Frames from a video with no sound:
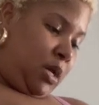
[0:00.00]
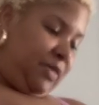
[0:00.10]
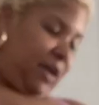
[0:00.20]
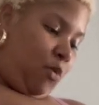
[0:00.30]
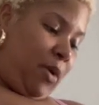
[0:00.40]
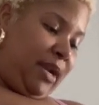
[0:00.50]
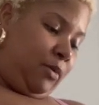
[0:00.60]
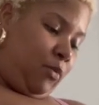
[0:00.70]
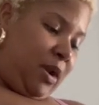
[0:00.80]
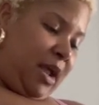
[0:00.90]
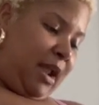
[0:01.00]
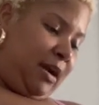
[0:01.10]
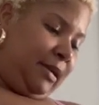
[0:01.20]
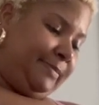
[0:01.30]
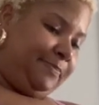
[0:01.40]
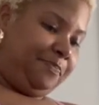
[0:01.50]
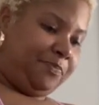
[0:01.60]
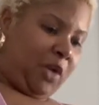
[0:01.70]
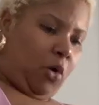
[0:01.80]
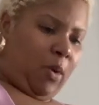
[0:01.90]
I think $1
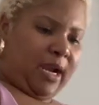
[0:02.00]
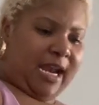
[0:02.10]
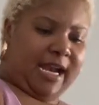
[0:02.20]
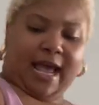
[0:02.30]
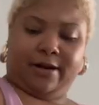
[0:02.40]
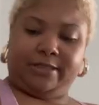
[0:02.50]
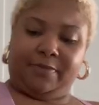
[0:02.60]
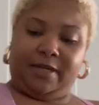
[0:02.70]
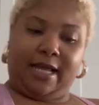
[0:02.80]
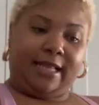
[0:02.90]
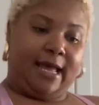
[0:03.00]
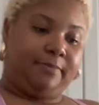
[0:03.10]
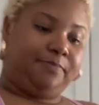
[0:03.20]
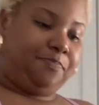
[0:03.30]
or $1.99 or something like that.